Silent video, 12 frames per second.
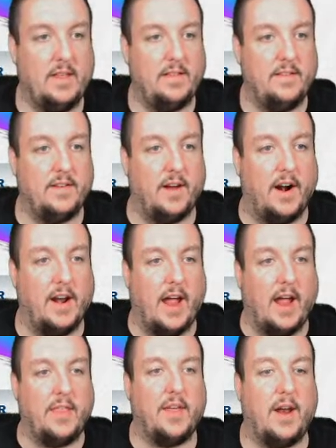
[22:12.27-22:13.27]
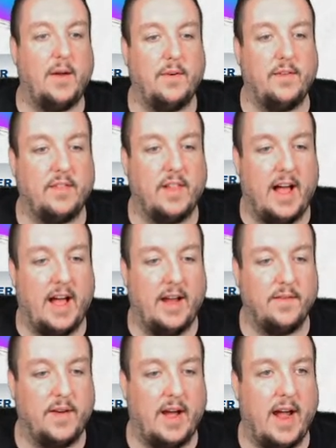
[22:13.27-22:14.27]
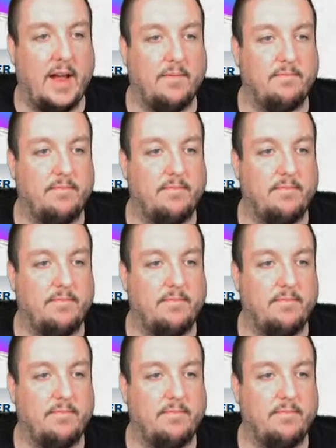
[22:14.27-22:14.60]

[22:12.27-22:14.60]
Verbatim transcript: Sorry, I thought it was live. I